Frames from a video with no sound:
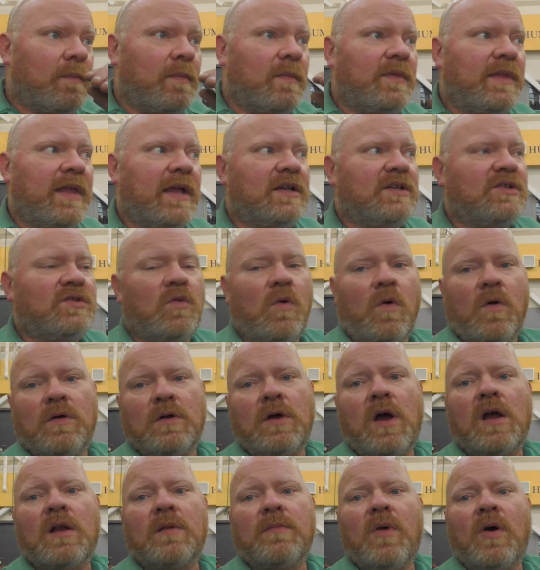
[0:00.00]
Next door
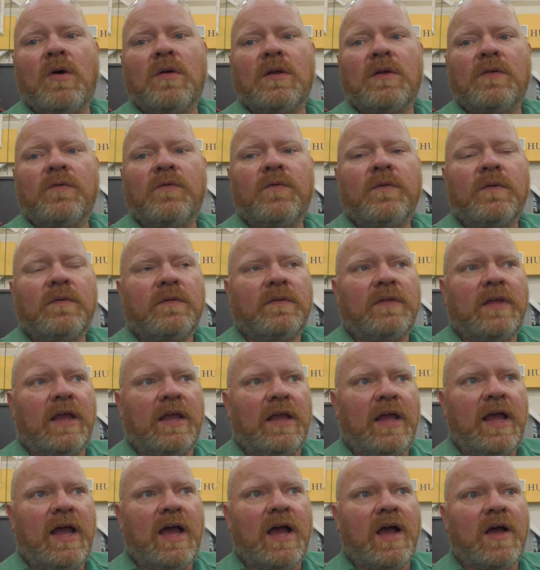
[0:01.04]
in automotive, they
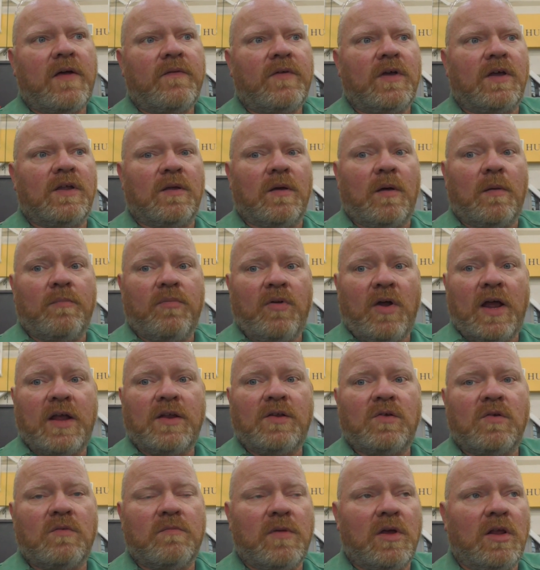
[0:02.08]
have a brand
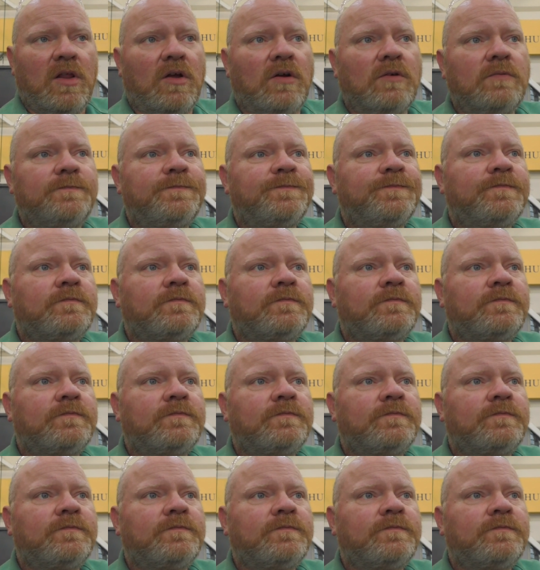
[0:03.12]
new Miller.